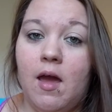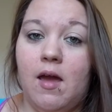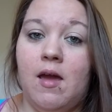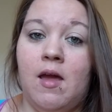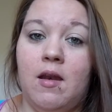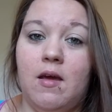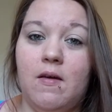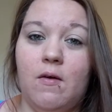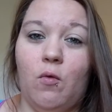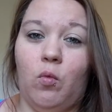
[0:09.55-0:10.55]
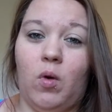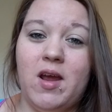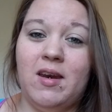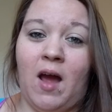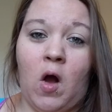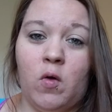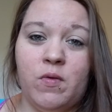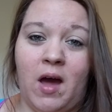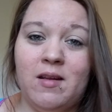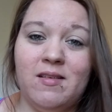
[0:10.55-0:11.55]
and right now
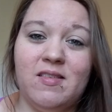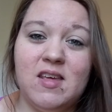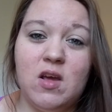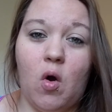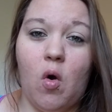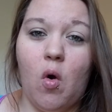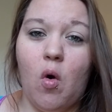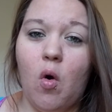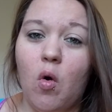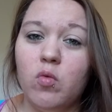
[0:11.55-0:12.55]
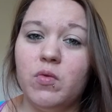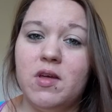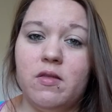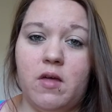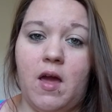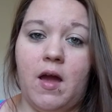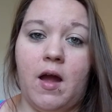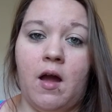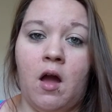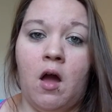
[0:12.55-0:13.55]
that is the only thing